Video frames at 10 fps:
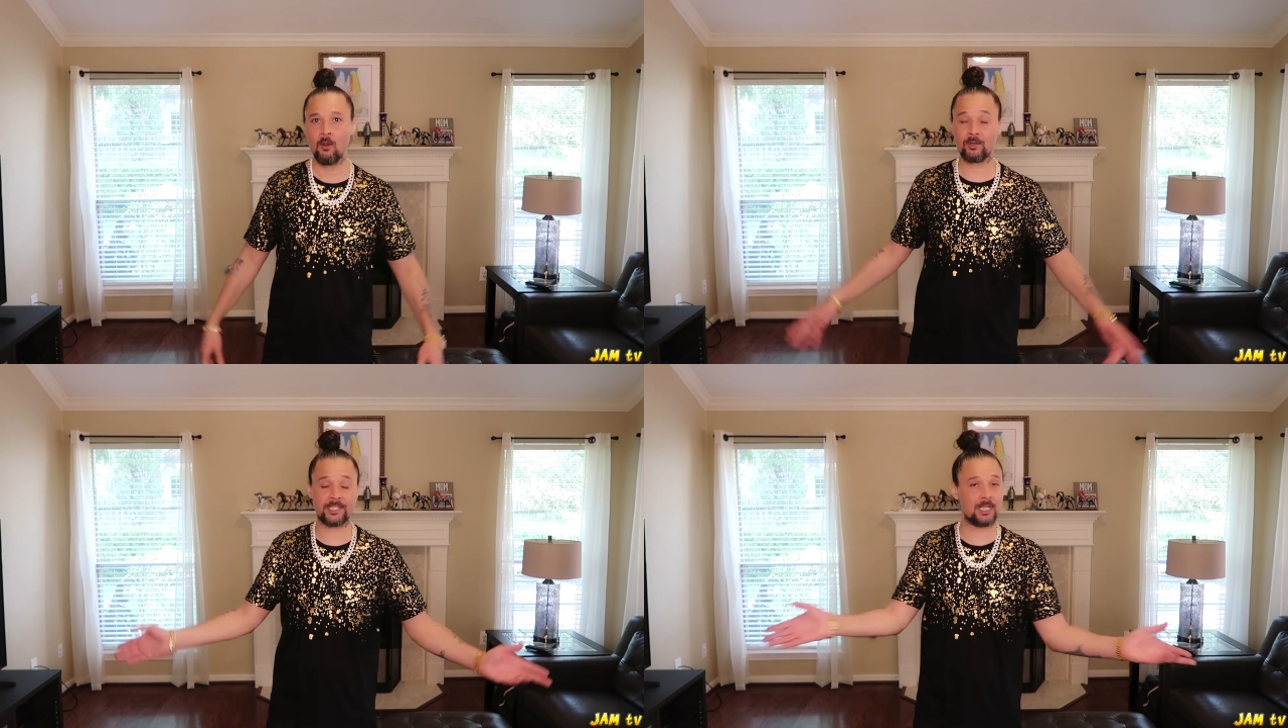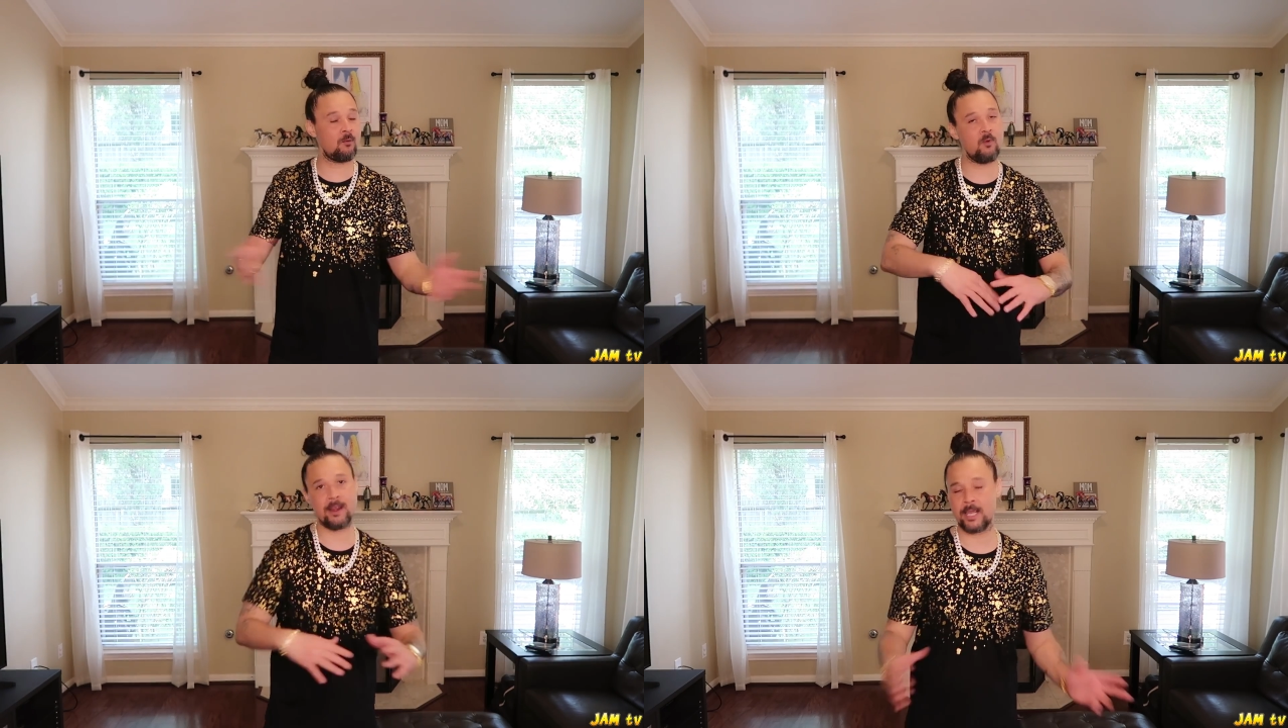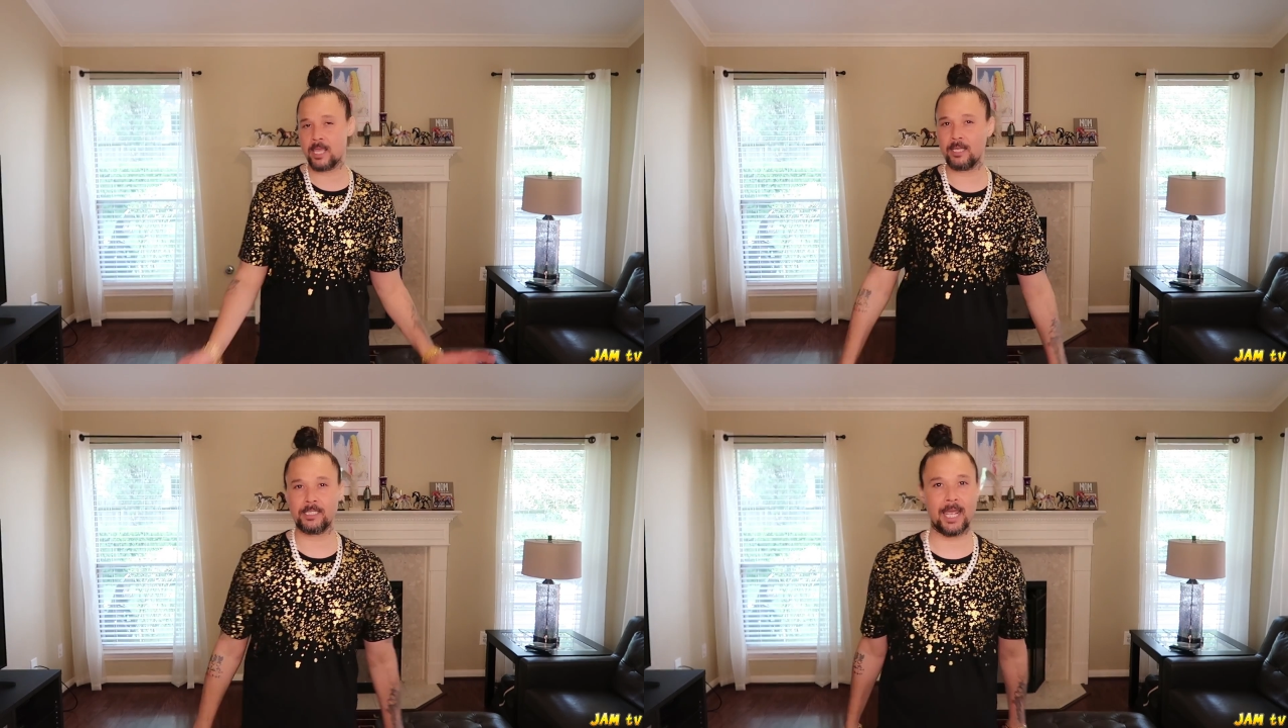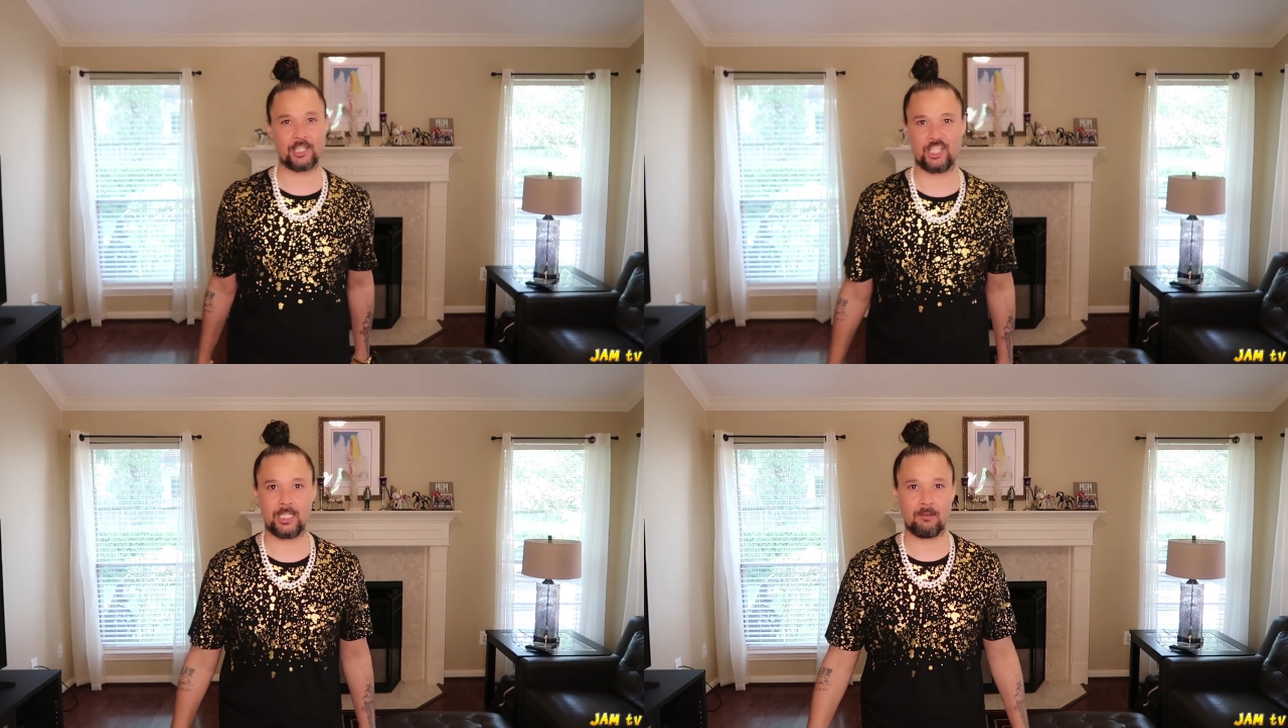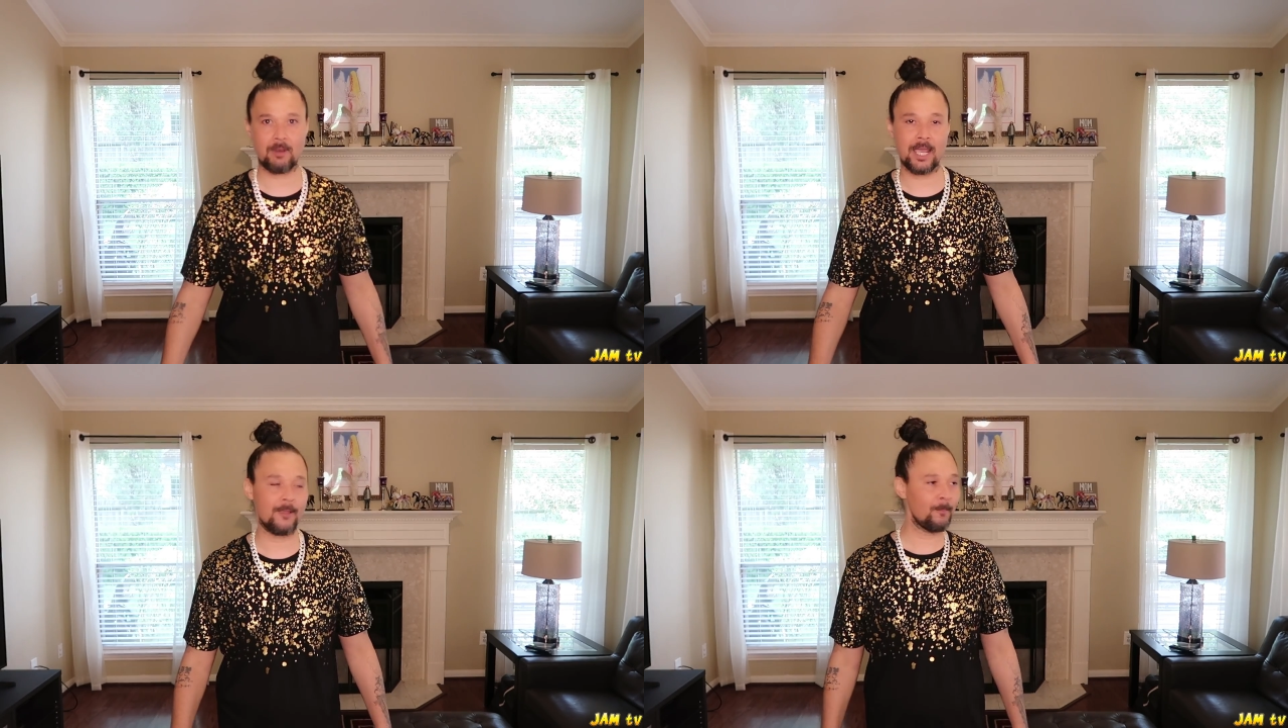or somewhere to get that shit,
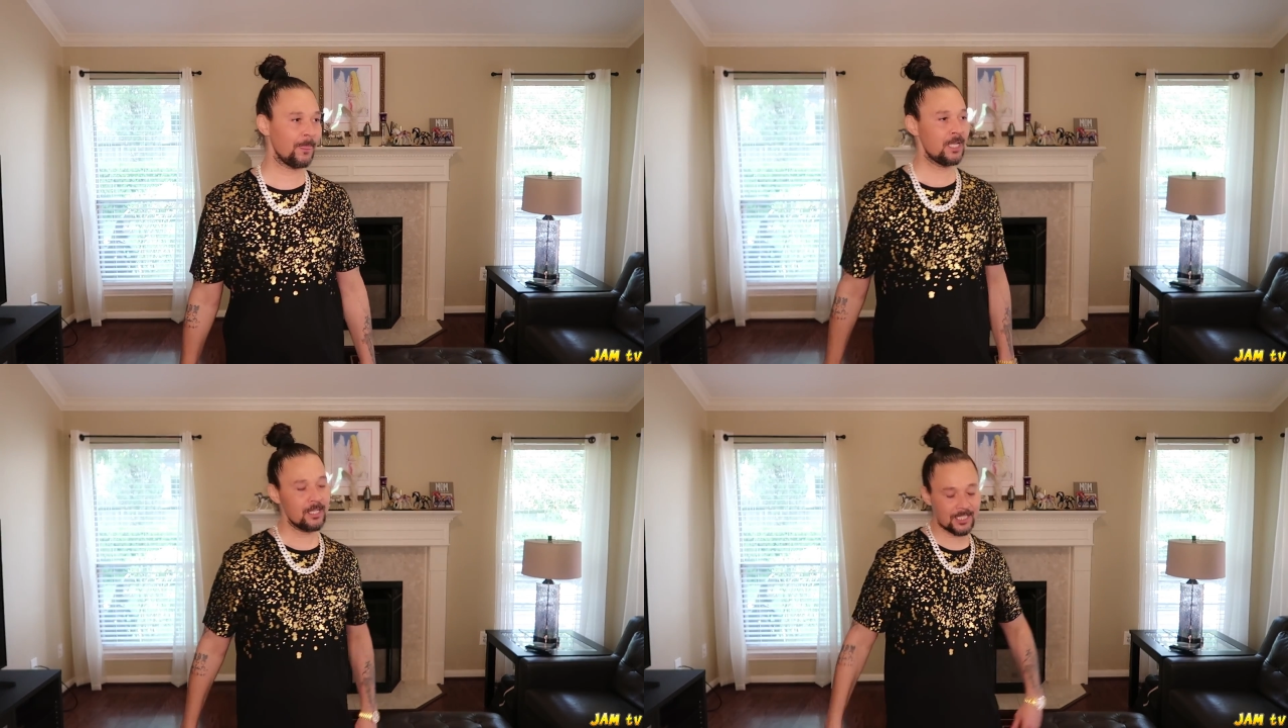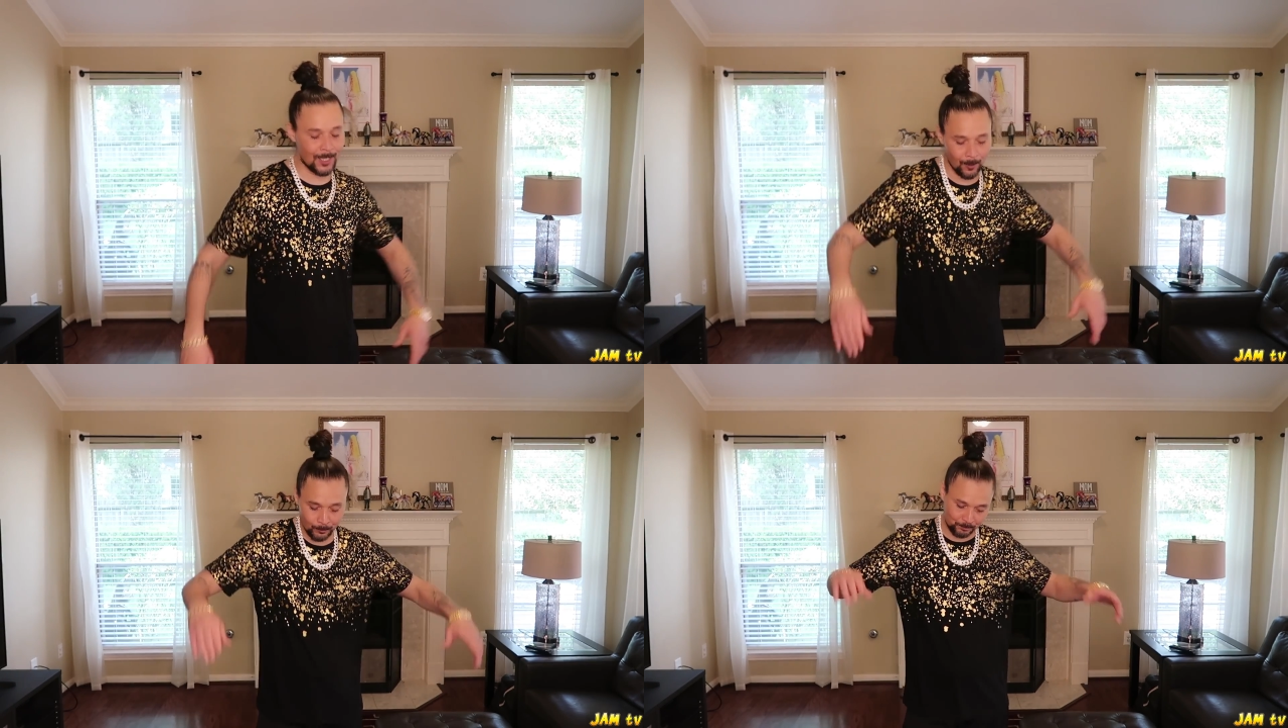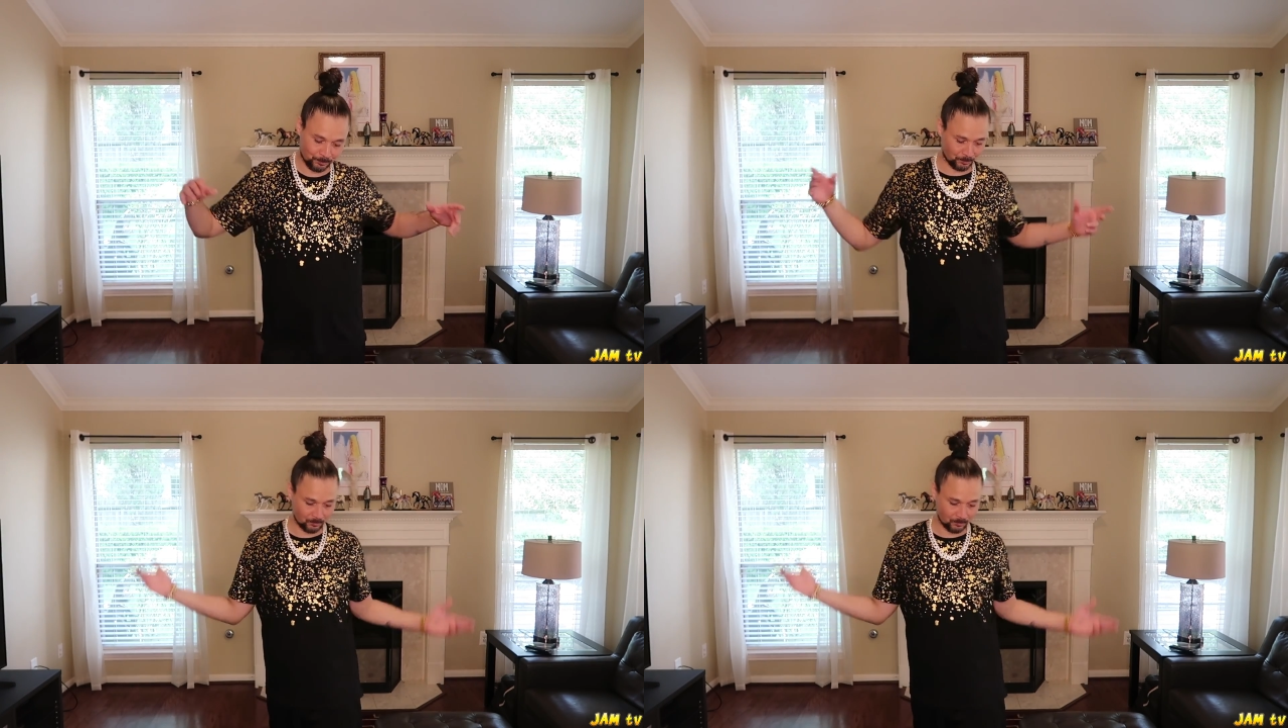right? So